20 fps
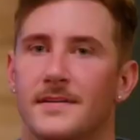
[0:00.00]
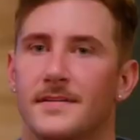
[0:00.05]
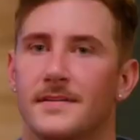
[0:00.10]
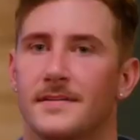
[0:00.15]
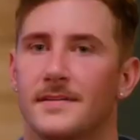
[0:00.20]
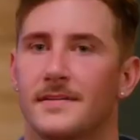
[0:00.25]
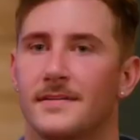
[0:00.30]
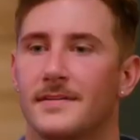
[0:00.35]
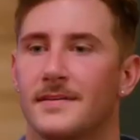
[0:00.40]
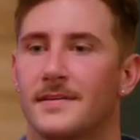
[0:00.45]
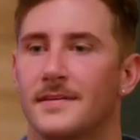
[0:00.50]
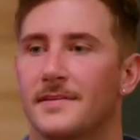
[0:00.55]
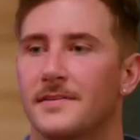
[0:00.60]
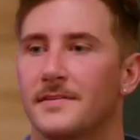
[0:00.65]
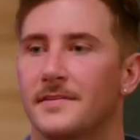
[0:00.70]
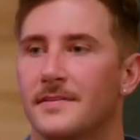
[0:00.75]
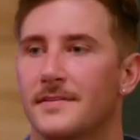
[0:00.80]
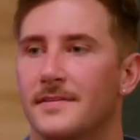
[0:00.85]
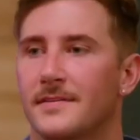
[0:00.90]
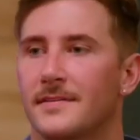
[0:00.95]
I reckon I'm
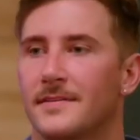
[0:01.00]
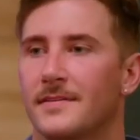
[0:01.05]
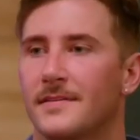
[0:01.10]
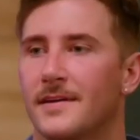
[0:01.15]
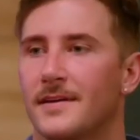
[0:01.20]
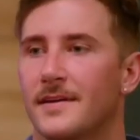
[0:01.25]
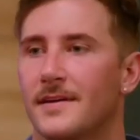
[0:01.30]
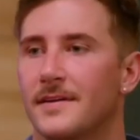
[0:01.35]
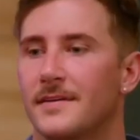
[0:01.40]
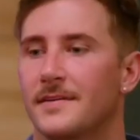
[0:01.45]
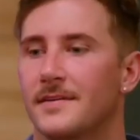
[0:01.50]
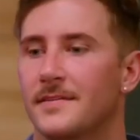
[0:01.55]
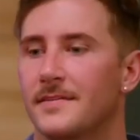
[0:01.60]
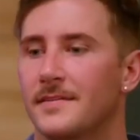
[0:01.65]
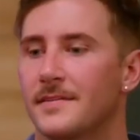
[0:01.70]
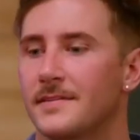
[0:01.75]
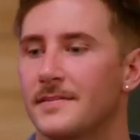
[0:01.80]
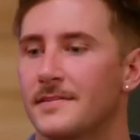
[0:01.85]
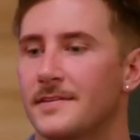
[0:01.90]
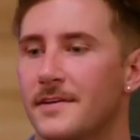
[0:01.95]
on the right path.
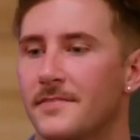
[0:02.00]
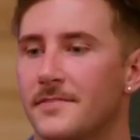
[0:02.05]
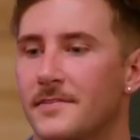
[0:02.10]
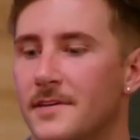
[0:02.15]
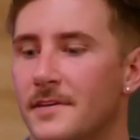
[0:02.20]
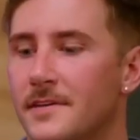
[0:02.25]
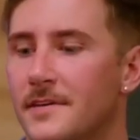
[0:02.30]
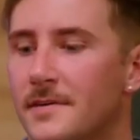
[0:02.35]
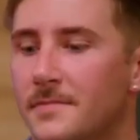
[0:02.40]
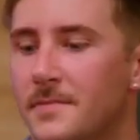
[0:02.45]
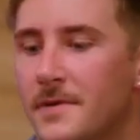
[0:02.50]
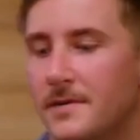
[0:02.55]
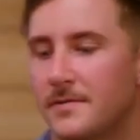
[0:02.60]
Definitely not,